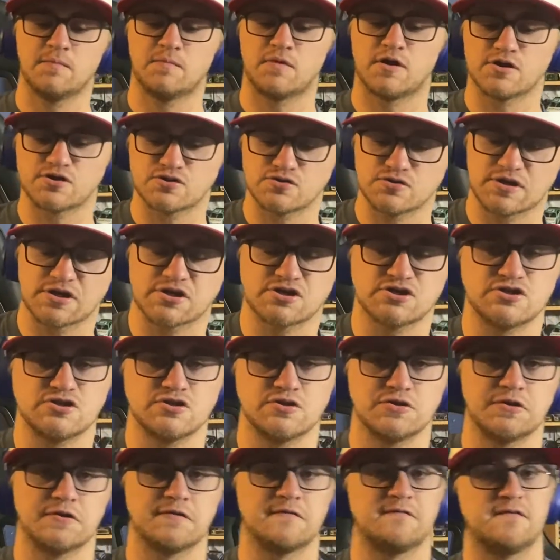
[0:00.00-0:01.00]
Martin Truex
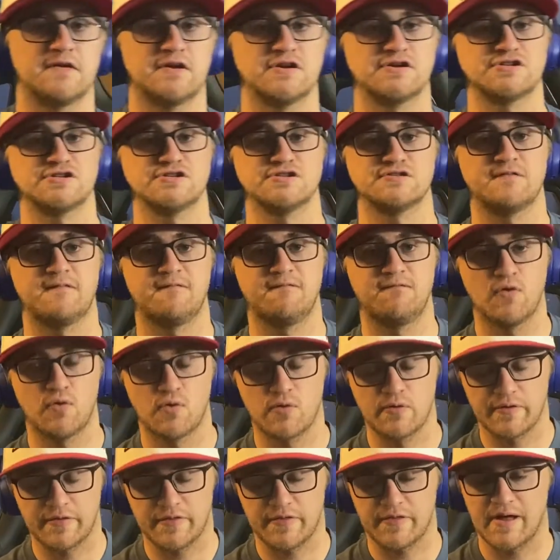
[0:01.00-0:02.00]
Jr. finishes
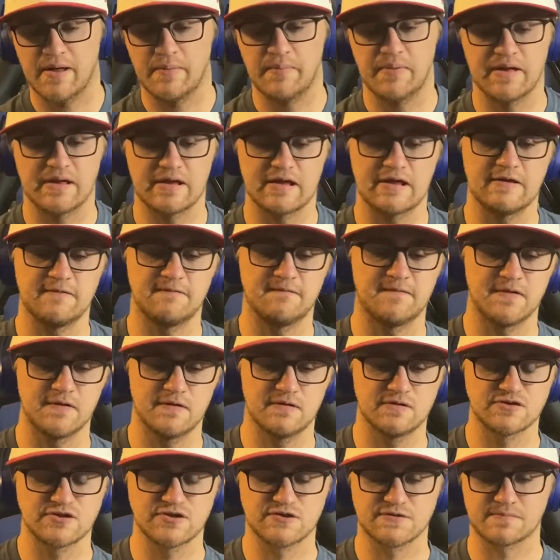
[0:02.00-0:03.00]
4th. I bet he
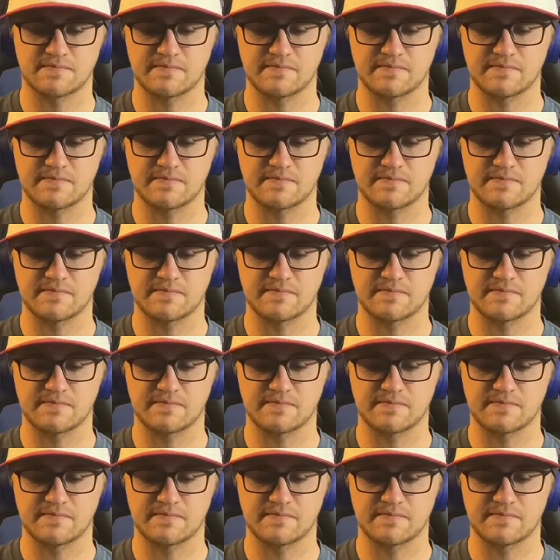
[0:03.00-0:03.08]
feels